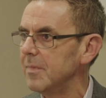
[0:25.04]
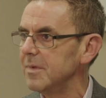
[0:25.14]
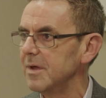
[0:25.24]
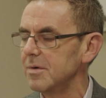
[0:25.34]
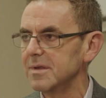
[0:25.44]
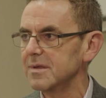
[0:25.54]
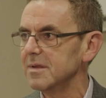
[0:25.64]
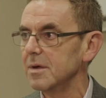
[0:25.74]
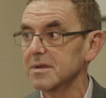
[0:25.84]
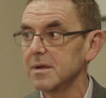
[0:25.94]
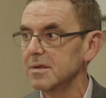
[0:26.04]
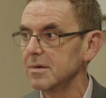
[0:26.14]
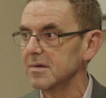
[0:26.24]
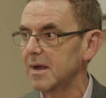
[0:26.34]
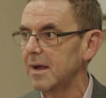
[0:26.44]
those
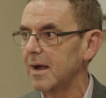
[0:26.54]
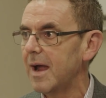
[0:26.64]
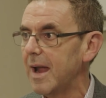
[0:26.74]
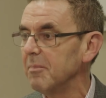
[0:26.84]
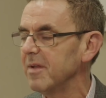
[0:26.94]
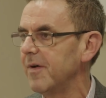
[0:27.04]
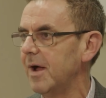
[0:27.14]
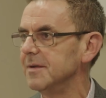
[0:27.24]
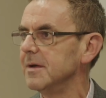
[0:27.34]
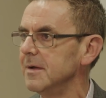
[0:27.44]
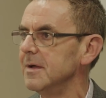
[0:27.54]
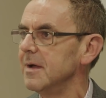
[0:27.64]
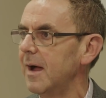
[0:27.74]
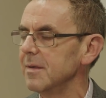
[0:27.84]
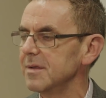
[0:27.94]
concerns are amplified.
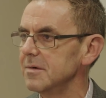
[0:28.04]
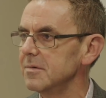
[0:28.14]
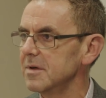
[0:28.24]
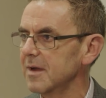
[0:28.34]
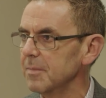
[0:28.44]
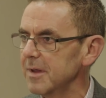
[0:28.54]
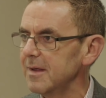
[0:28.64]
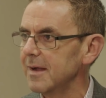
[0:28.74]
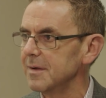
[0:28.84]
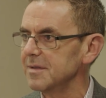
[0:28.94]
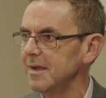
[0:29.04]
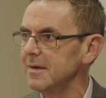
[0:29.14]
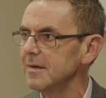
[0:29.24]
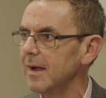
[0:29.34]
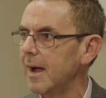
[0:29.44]
So completely
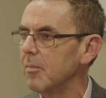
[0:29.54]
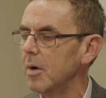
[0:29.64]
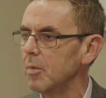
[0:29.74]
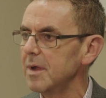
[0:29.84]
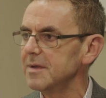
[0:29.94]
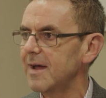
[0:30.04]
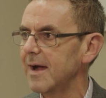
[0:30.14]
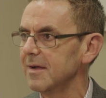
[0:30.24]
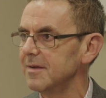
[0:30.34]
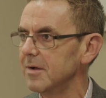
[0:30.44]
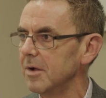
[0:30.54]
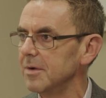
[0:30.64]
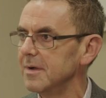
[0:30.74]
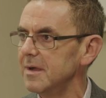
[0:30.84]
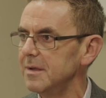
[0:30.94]
understand. What we're targeted
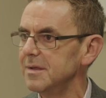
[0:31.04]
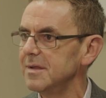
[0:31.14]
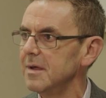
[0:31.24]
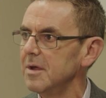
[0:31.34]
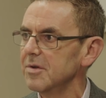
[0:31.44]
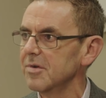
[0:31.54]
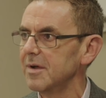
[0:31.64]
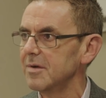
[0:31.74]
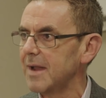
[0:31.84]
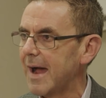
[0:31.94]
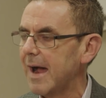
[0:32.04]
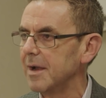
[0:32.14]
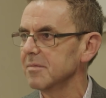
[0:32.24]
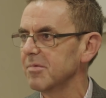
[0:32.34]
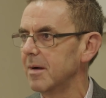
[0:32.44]
on is trying to
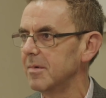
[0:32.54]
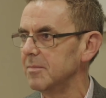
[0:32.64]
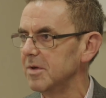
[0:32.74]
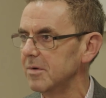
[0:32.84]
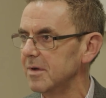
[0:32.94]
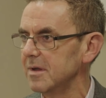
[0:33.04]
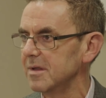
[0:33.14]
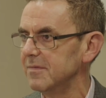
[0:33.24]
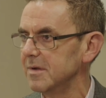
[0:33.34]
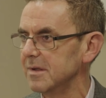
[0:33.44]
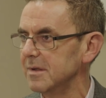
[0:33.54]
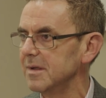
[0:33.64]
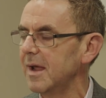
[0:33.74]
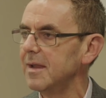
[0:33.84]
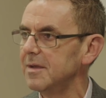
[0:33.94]
enhance primary maternity services
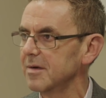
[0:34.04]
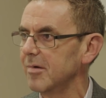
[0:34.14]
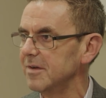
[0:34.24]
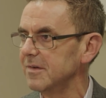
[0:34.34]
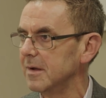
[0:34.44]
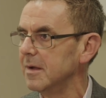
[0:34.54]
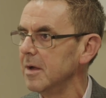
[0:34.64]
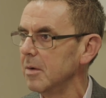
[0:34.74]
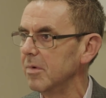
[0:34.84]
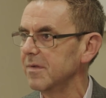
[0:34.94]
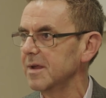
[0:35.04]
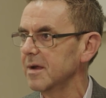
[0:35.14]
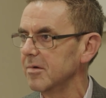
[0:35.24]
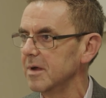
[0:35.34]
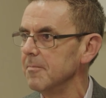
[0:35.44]
and integration with
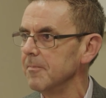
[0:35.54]
secondary.